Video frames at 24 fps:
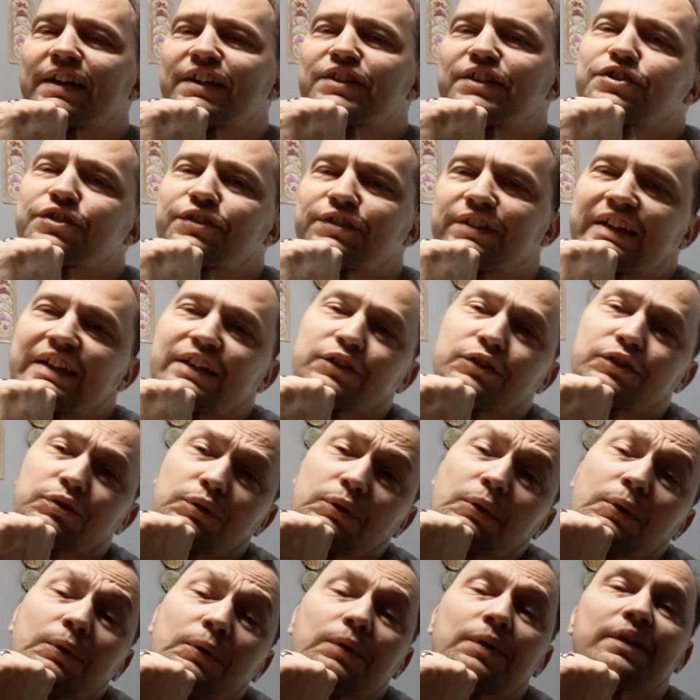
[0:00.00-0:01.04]
interesting
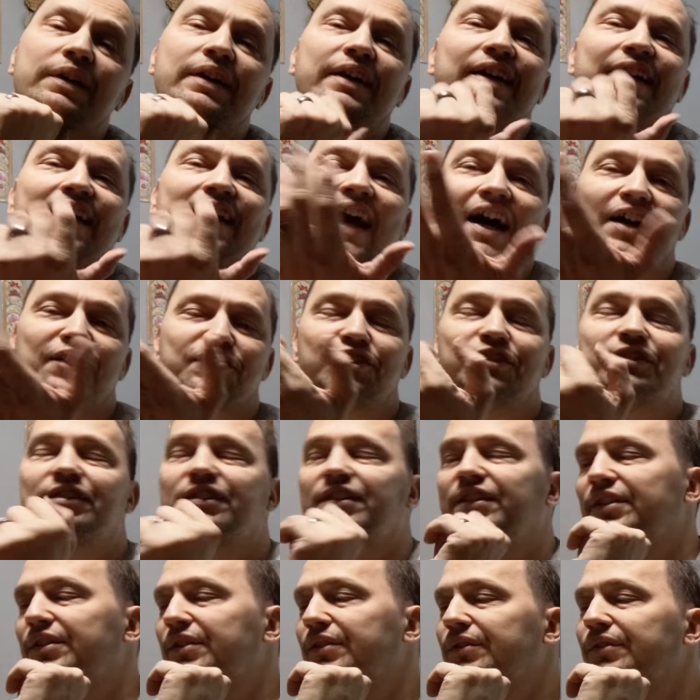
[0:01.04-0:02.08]
tool and gadget to
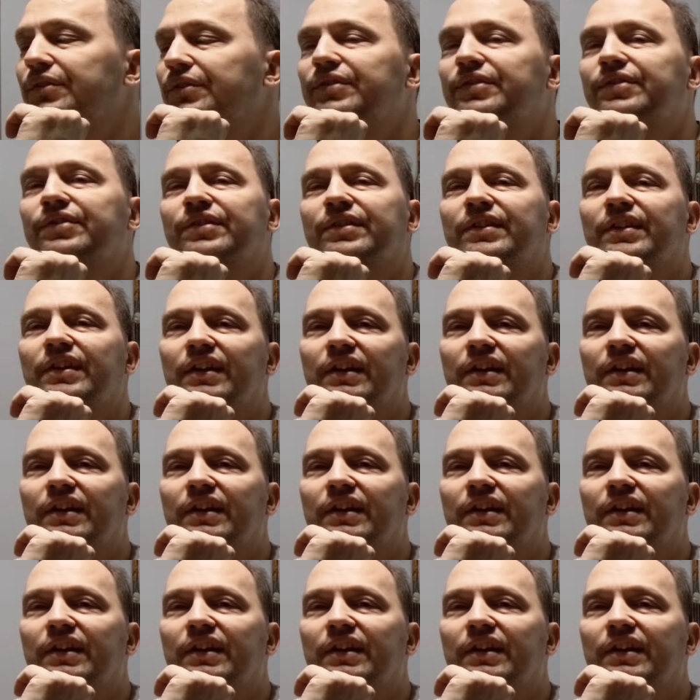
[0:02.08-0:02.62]
use.